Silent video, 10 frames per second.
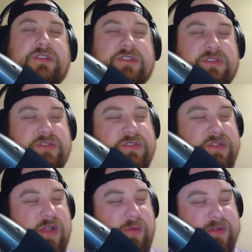
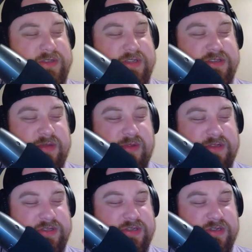I want to say his name right,
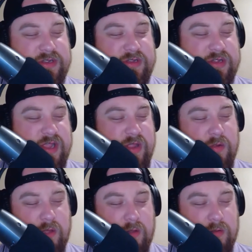
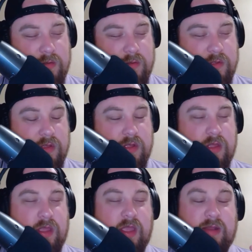Sekiro
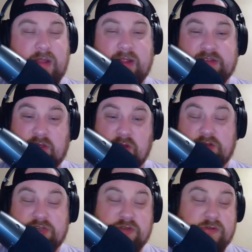and Lance
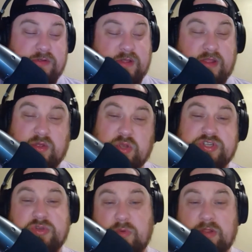Archer. A lot of
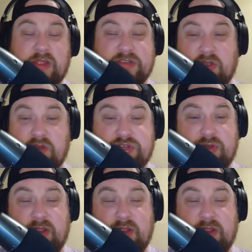questions of where Lance Archer